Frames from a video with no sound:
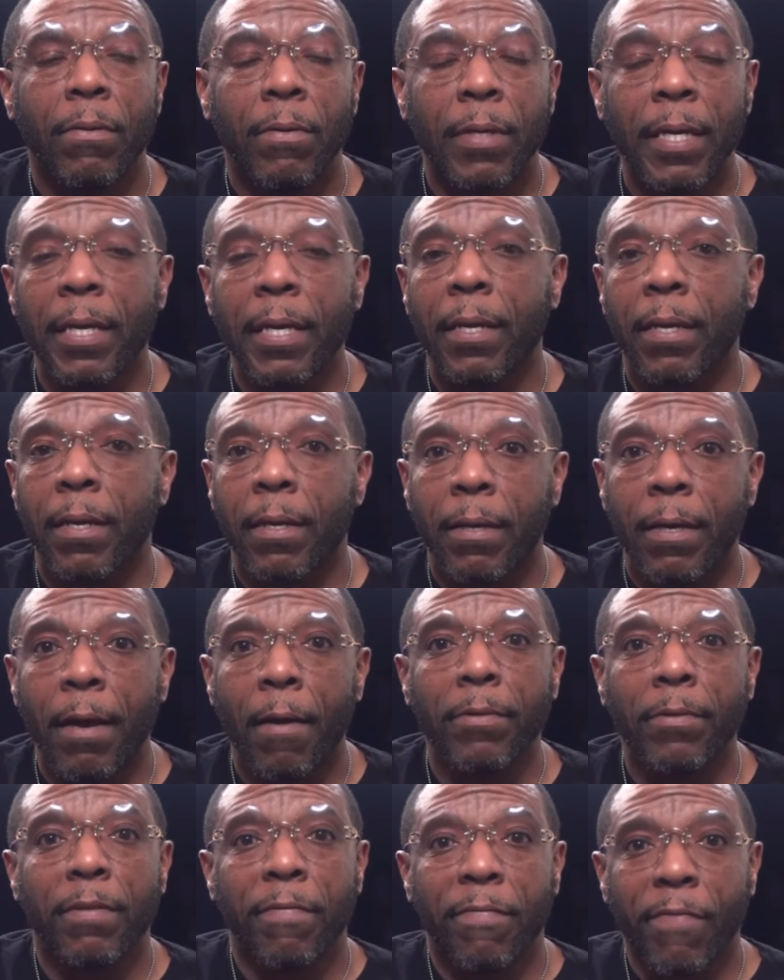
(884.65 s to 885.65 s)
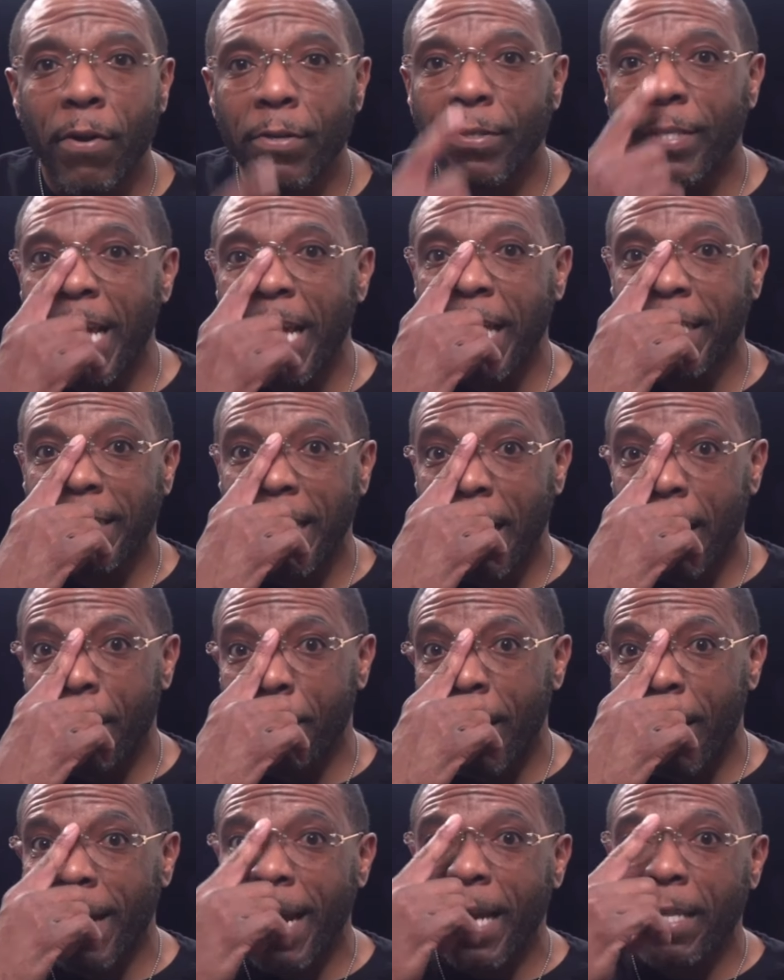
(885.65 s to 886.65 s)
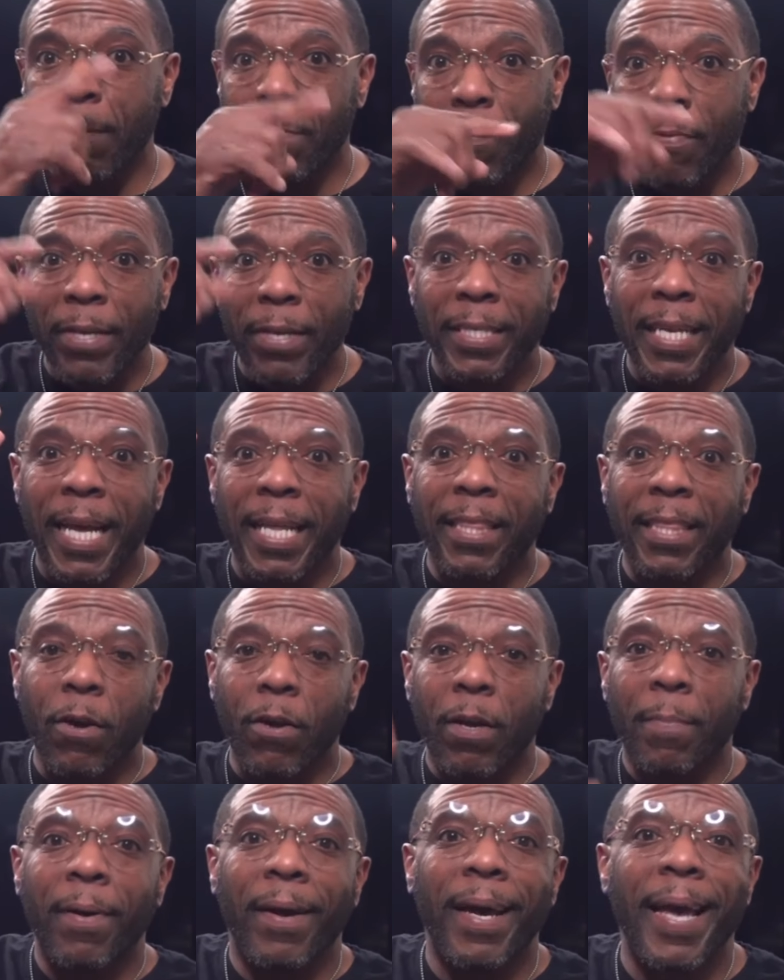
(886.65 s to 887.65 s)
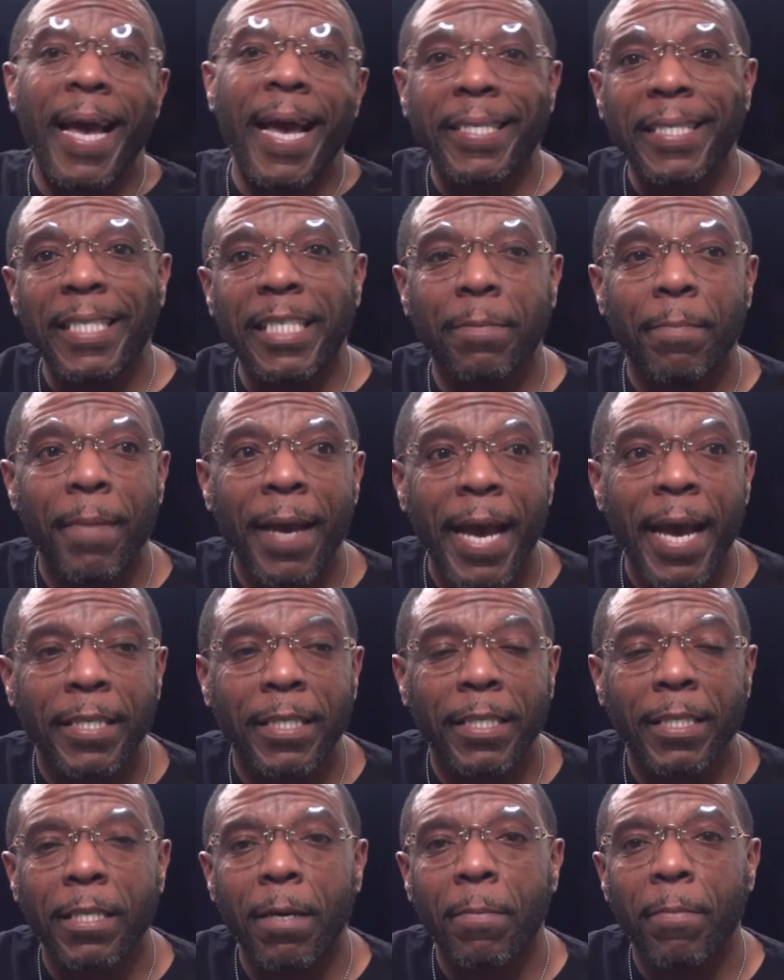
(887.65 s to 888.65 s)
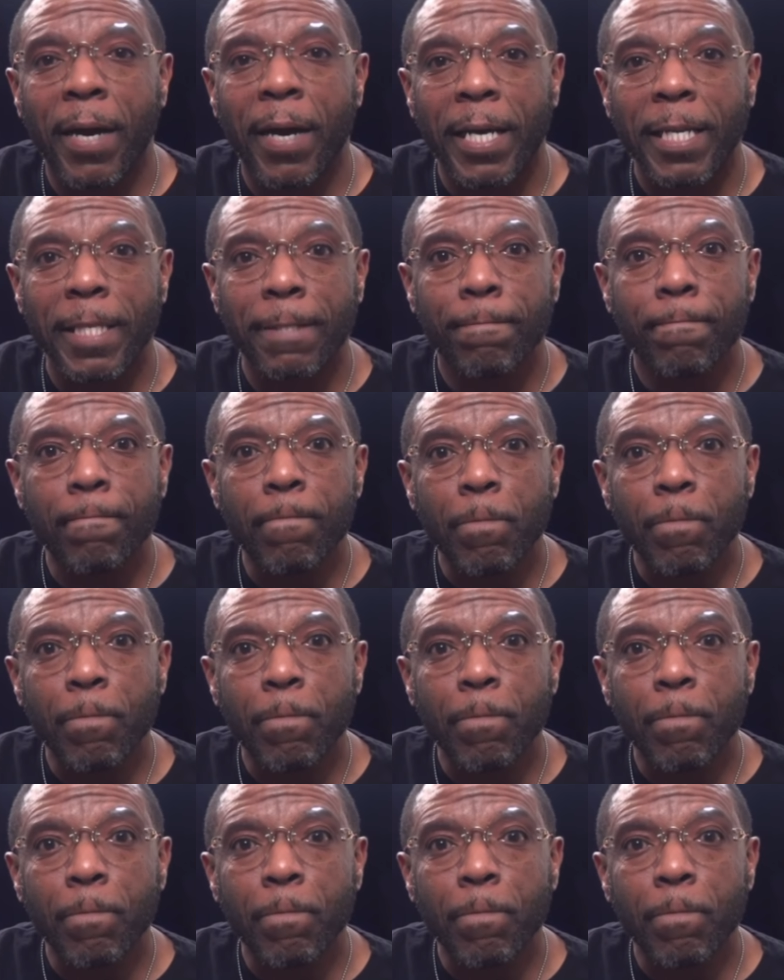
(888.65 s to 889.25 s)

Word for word: yeah, that was the first times I when I got to prison, I thought about actually smashing somebody,